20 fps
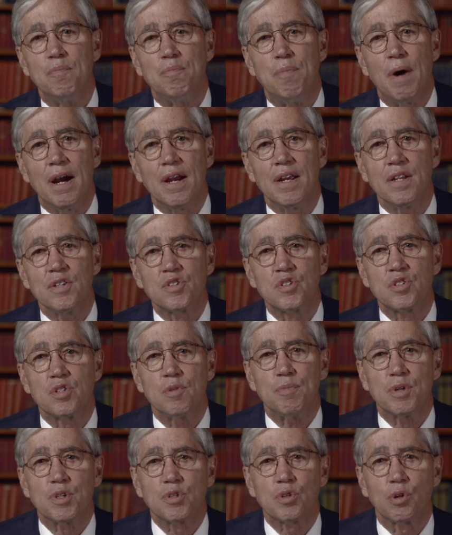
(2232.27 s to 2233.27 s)
binds
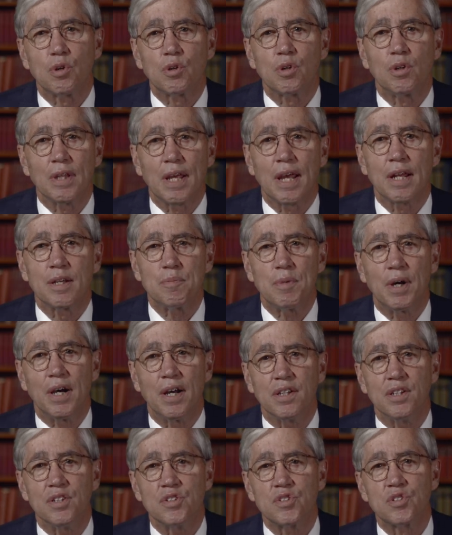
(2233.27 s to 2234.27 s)
to maternal
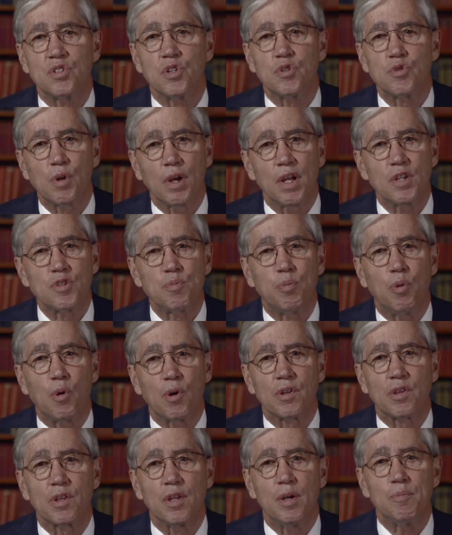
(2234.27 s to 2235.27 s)
antibodies to
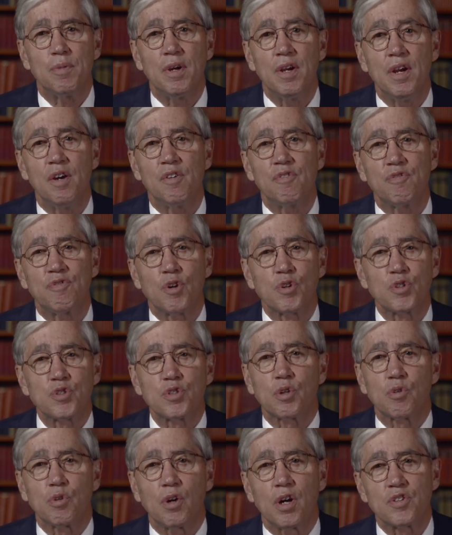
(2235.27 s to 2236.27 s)
transport them
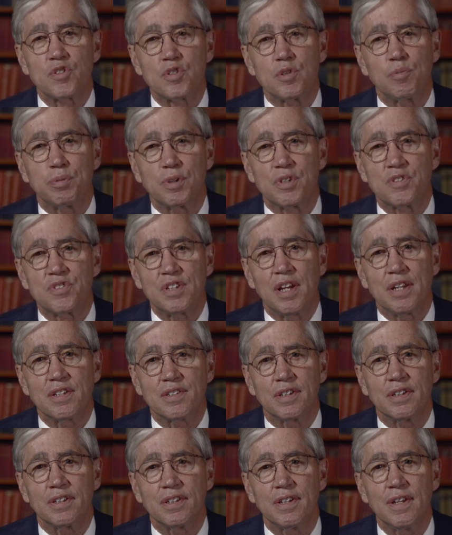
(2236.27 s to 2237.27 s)
first across the
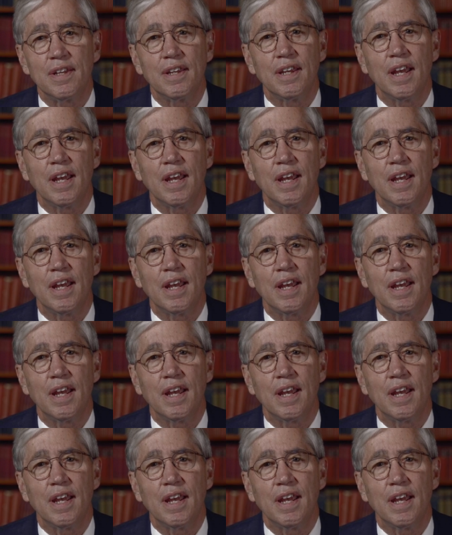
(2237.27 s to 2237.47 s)
placenta